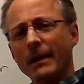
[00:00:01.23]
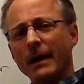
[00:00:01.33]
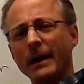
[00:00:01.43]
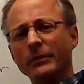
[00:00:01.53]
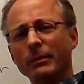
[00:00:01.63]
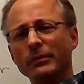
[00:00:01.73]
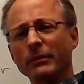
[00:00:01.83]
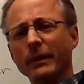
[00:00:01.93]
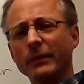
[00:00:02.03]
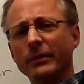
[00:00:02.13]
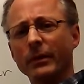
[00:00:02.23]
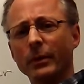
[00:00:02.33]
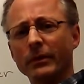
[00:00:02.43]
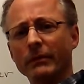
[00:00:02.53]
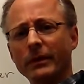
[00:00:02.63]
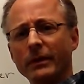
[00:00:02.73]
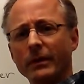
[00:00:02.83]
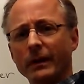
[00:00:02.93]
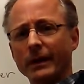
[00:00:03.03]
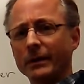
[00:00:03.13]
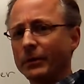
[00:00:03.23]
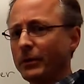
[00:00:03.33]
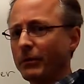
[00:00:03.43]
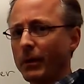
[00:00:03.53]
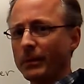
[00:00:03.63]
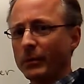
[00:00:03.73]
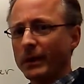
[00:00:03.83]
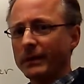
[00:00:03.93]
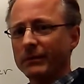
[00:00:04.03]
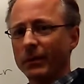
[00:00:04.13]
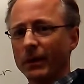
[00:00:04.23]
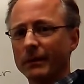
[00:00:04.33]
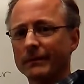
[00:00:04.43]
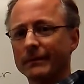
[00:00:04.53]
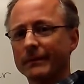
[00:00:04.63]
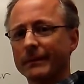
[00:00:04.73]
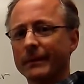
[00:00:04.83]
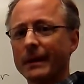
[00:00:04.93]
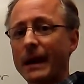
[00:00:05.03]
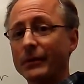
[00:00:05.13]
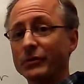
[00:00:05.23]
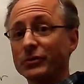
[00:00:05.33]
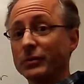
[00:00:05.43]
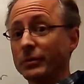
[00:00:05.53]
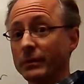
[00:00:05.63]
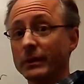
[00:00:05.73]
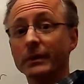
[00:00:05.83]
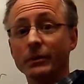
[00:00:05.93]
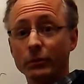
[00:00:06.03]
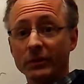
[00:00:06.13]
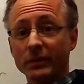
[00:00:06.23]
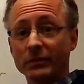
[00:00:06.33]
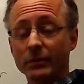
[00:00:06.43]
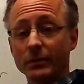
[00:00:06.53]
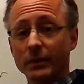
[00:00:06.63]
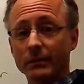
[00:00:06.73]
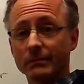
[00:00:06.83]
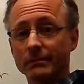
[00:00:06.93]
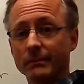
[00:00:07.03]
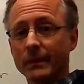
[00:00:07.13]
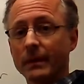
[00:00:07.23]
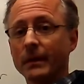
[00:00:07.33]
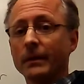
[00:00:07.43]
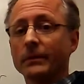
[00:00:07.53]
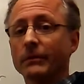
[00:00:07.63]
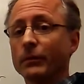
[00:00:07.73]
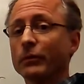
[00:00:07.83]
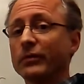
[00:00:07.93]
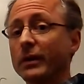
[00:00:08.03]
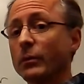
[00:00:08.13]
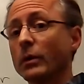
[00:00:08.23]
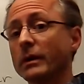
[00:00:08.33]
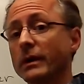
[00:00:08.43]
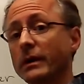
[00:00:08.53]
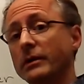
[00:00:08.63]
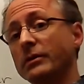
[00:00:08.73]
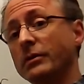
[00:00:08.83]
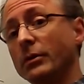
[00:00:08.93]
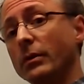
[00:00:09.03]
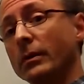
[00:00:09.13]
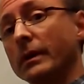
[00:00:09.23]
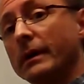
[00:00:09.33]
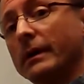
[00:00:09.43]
Hi, it's Mr. Velsey with a video I know you've all been waiting for. How to tune using a tuner. The first thing we're going to need to do